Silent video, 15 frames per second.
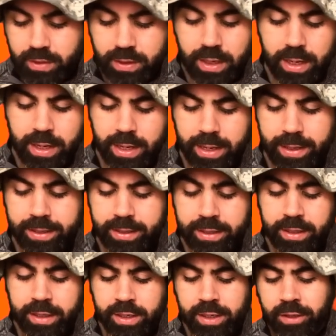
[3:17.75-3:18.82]
Uh,
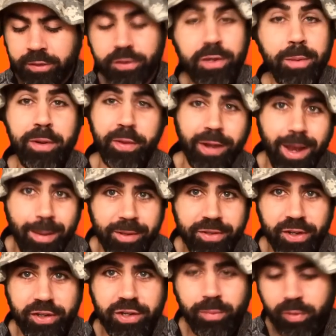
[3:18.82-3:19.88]
so somebody in the comment
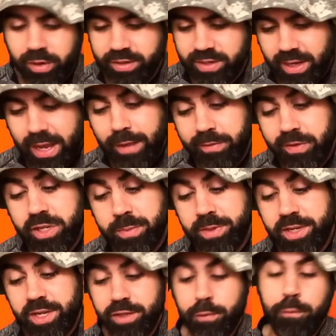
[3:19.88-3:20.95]
section points out alpha
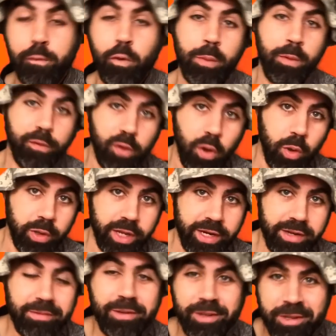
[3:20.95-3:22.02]
GPC is a form of
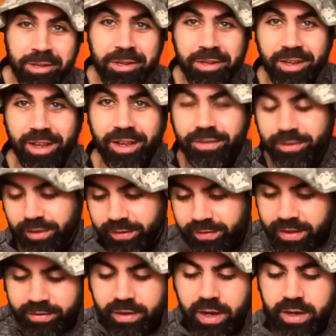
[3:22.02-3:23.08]
choline. Okay, so like
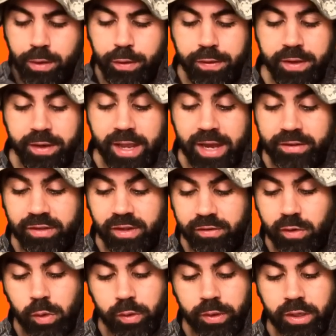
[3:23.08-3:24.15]
that's kind of the thing.
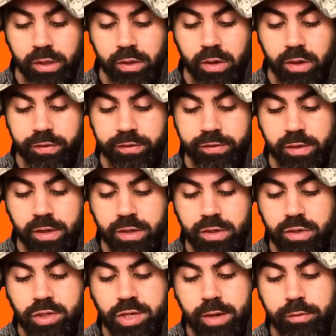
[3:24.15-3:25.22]
Excess choline can cause
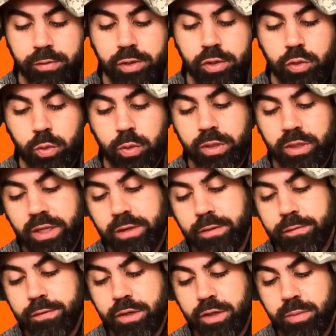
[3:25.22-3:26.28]
sudden, generally
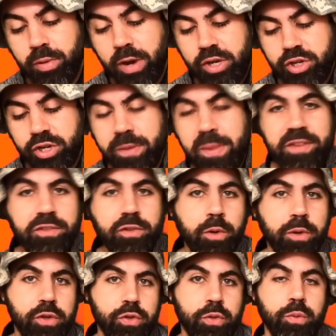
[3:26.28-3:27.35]
short-lived depression, and that's
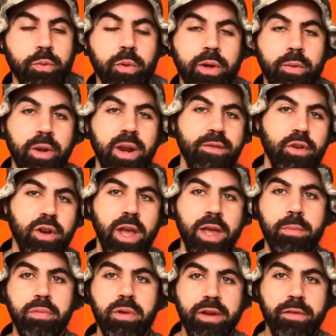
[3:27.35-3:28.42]
totally true. What, whatever
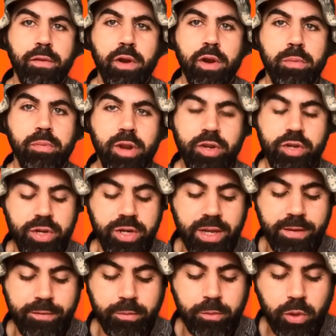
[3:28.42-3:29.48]
kind of brain fog or depression you
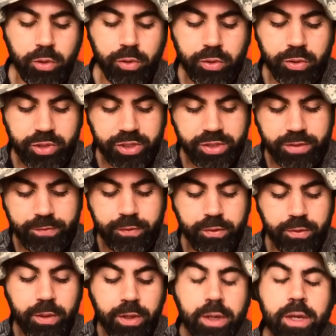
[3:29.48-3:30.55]
get from cholinergics, if you